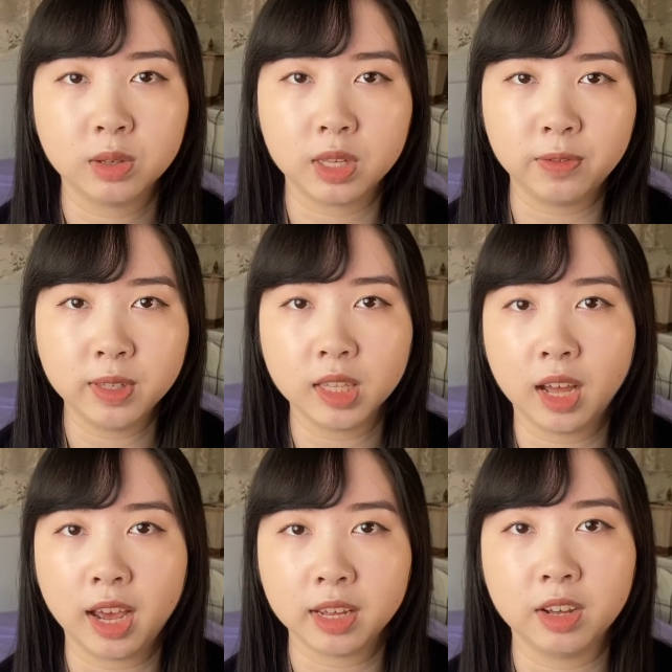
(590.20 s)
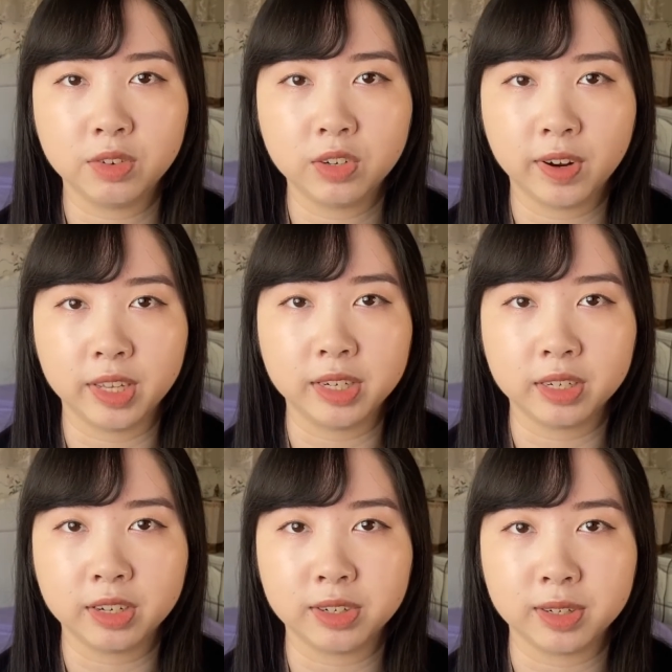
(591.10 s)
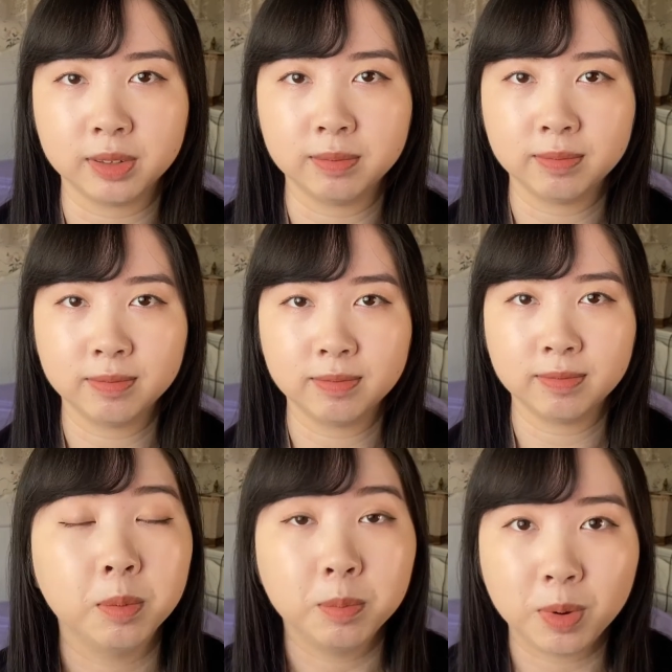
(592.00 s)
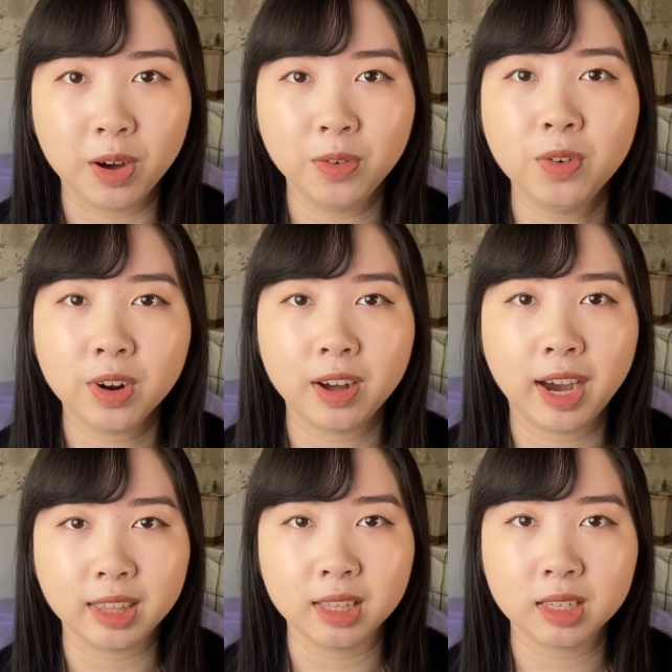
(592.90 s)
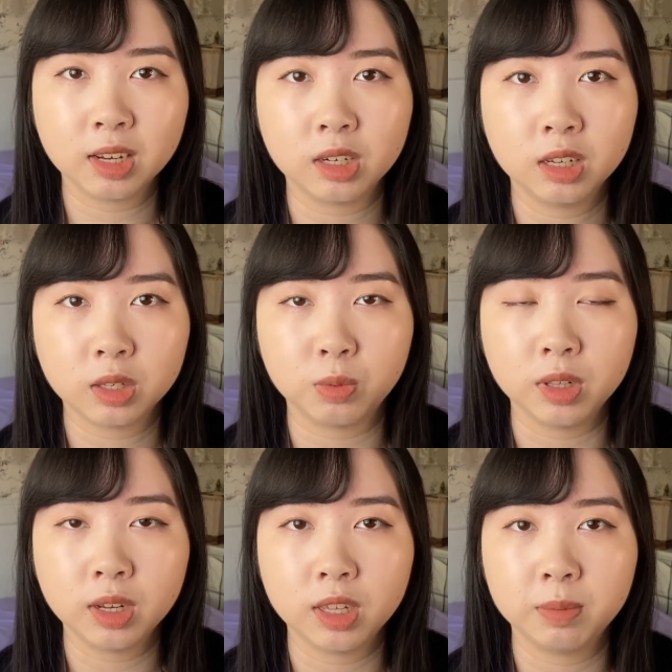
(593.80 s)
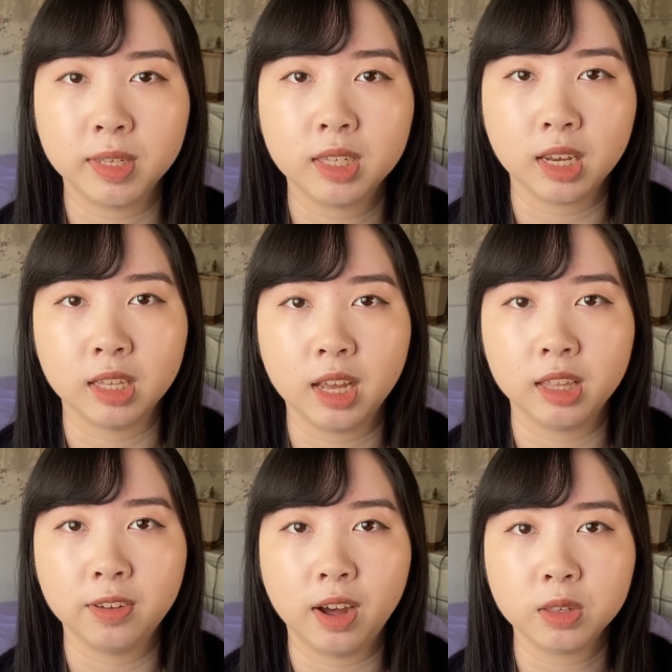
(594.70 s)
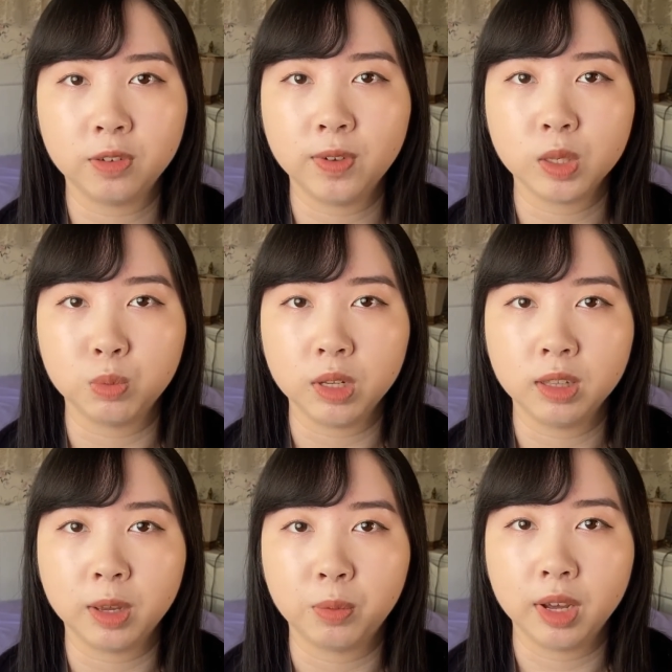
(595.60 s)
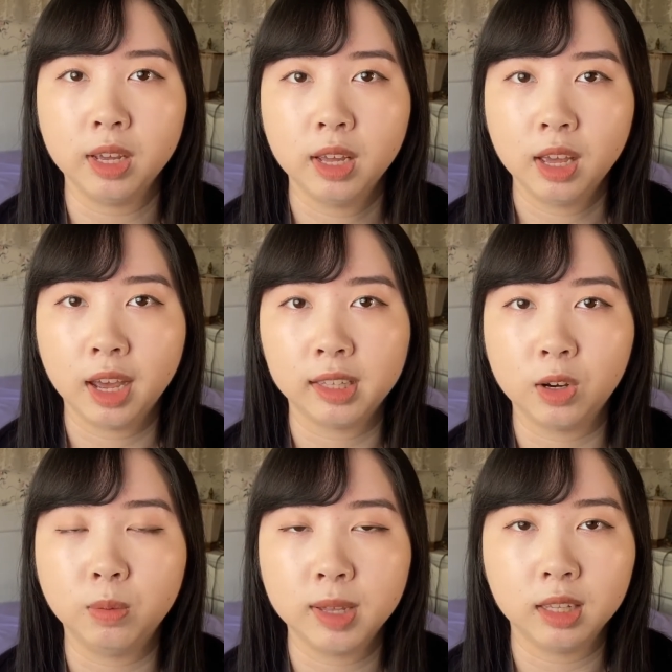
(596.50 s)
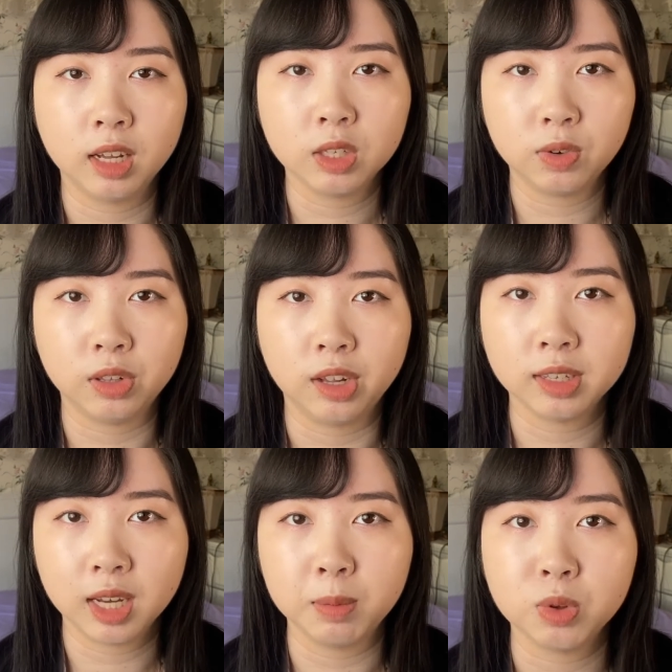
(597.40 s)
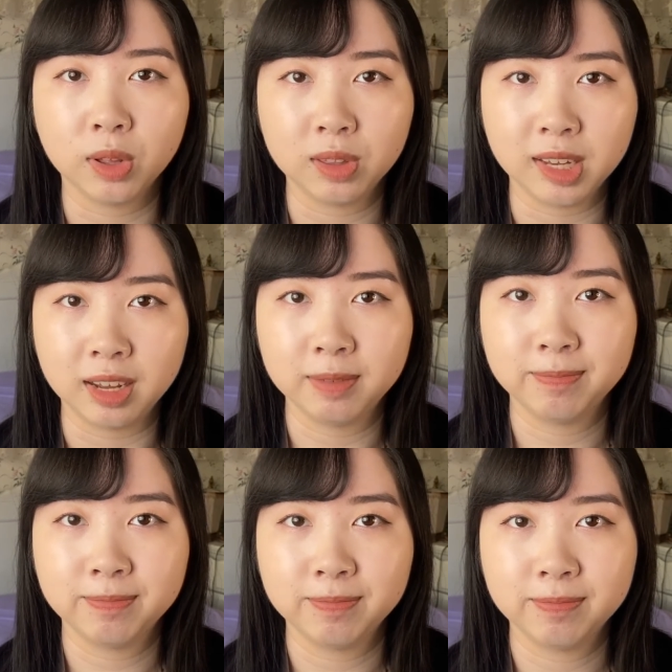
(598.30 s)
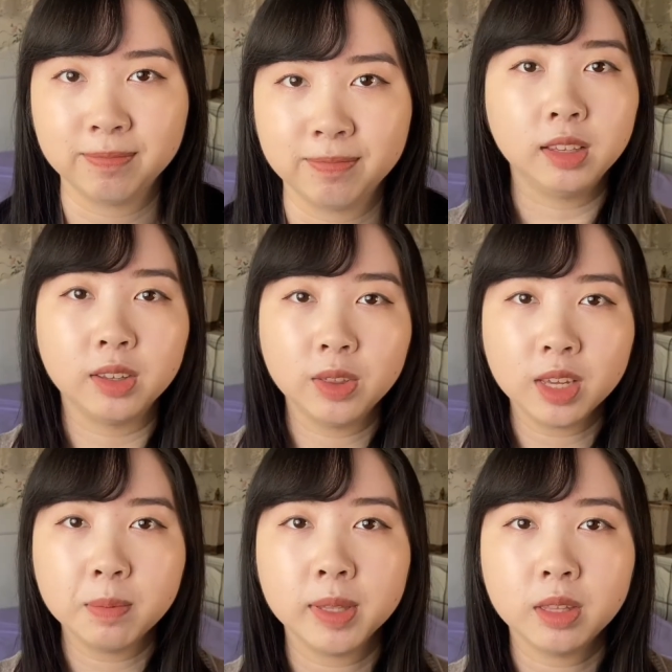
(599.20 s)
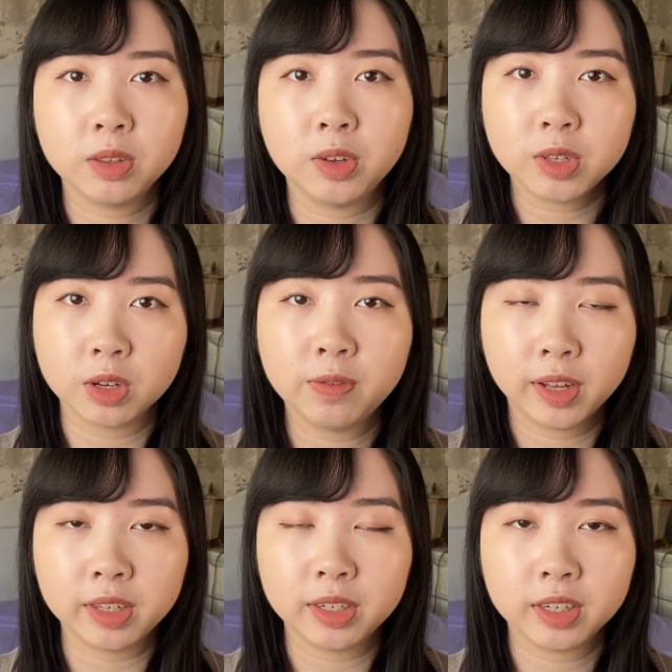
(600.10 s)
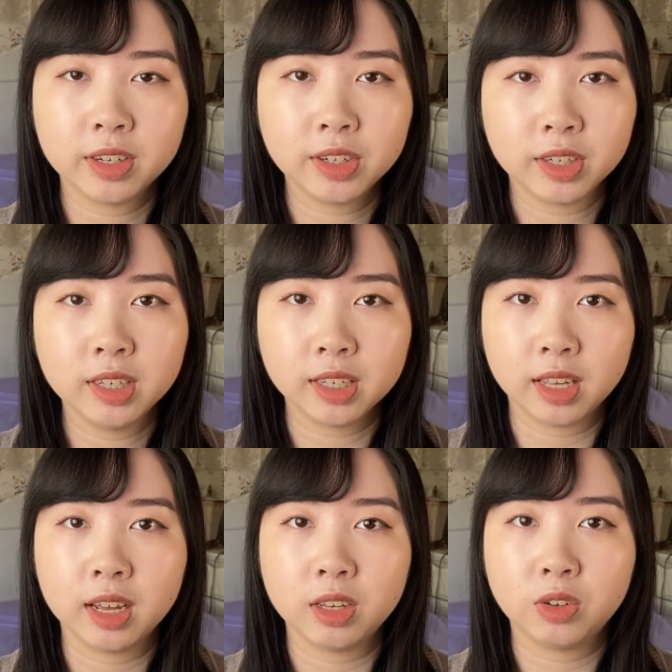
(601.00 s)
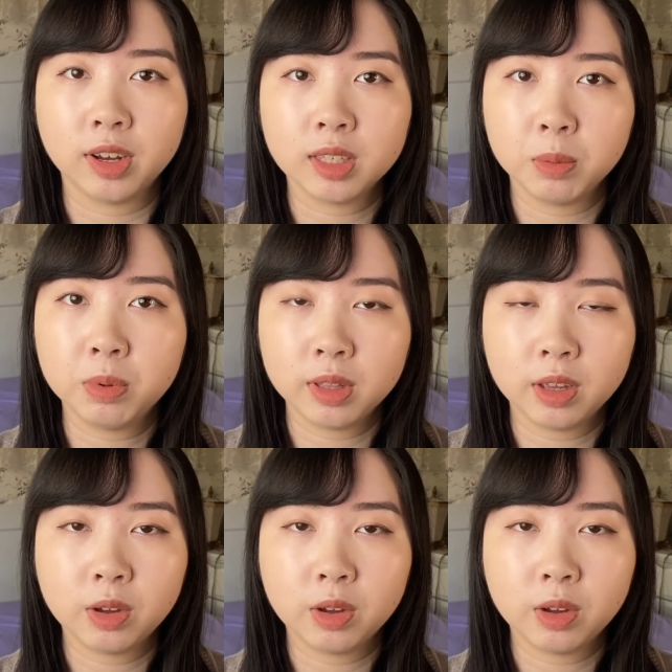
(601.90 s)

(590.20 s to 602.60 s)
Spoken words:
it's definitely not a high coverage foundation cushion. But overall, I think this cushion looks really good on my skin and it also feels really lightweight, and I hope that it lasts for a long time throughout the day. Another thing about the New Zero foundation cushion is that it dries down pretty